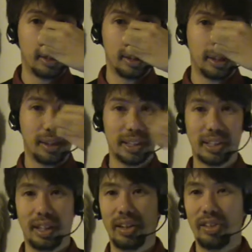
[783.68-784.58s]
uh, the
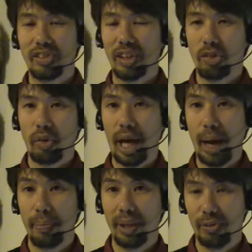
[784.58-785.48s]
dark side is not so
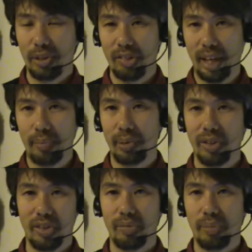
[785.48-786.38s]
happy if this
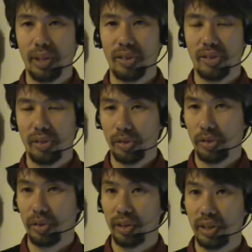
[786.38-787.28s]
happens, but
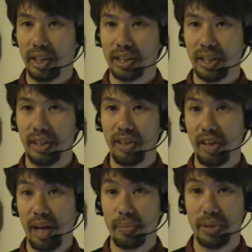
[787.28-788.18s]
also on the dark side
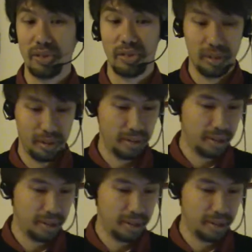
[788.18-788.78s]
this happens.